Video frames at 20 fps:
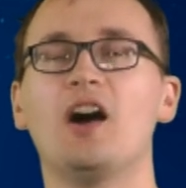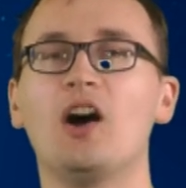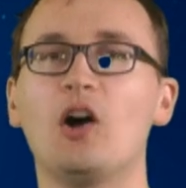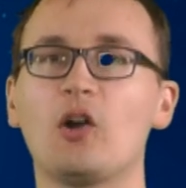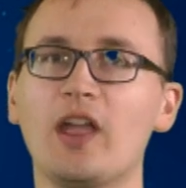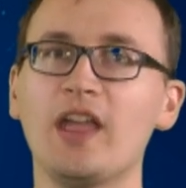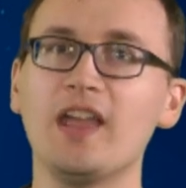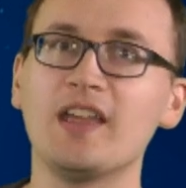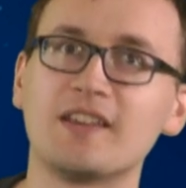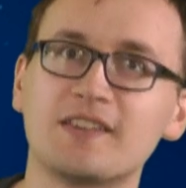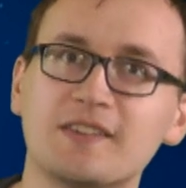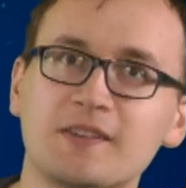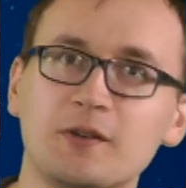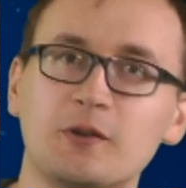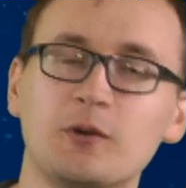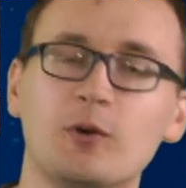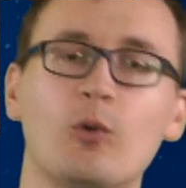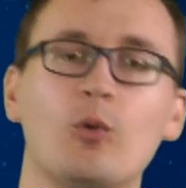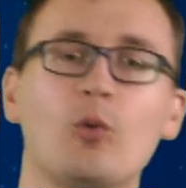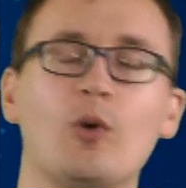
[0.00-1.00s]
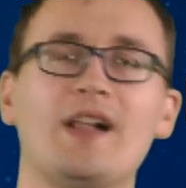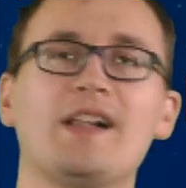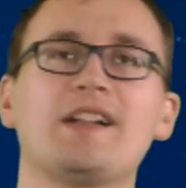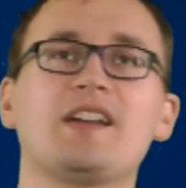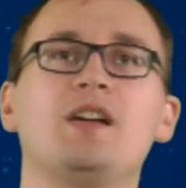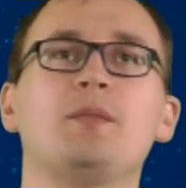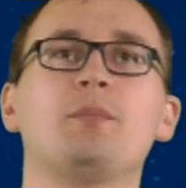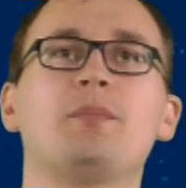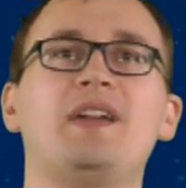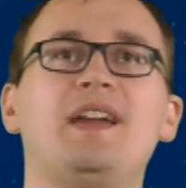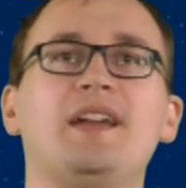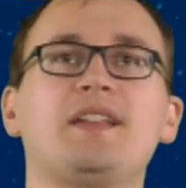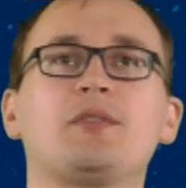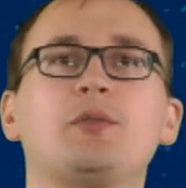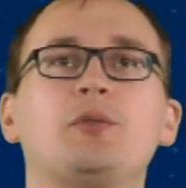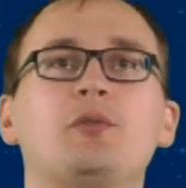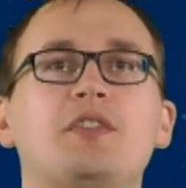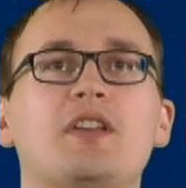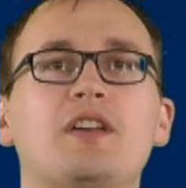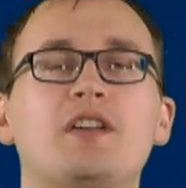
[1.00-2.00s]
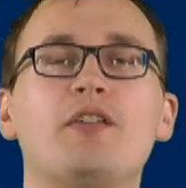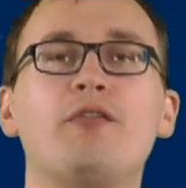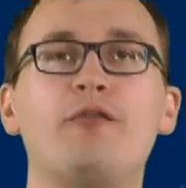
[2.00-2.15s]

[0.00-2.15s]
Okay, so welcome back to the